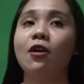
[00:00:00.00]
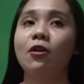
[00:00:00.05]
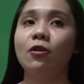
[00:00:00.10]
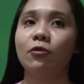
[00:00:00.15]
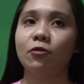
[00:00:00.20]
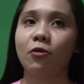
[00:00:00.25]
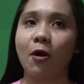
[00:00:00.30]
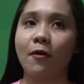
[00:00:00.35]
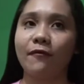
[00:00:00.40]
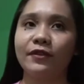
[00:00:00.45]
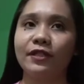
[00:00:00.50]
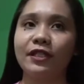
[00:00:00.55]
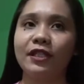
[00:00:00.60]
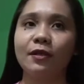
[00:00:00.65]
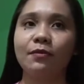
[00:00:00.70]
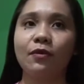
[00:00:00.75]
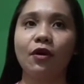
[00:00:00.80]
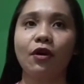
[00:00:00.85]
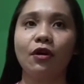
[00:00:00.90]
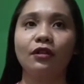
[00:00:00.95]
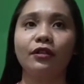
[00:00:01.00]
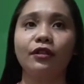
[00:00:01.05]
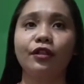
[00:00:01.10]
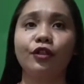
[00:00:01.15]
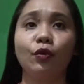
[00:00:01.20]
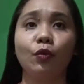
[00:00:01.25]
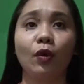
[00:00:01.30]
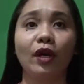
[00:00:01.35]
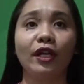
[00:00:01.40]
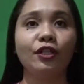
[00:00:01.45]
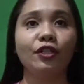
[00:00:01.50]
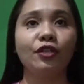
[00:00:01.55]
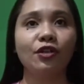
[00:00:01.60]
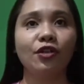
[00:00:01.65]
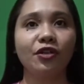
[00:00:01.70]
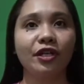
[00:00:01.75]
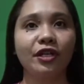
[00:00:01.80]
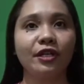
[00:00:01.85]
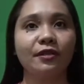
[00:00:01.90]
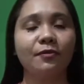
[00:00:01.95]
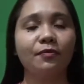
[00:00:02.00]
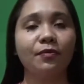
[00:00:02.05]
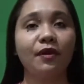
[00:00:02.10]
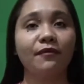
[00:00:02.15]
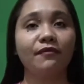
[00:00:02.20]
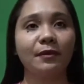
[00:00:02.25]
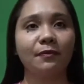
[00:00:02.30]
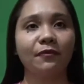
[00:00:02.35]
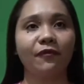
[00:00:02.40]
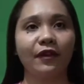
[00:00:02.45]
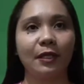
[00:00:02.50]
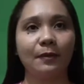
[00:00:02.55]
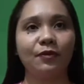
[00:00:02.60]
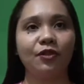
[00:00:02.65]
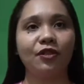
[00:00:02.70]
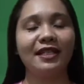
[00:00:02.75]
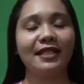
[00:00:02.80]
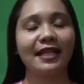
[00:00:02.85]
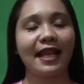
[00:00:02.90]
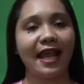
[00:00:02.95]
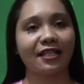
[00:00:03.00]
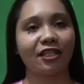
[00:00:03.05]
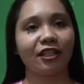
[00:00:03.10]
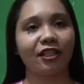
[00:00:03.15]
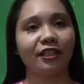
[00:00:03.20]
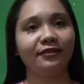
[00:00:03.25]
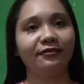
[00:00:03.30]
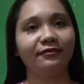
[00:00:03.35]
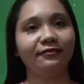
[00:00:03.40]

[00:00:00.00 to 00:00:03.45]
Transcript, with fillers: comfortable on what you learned from the previous lesson?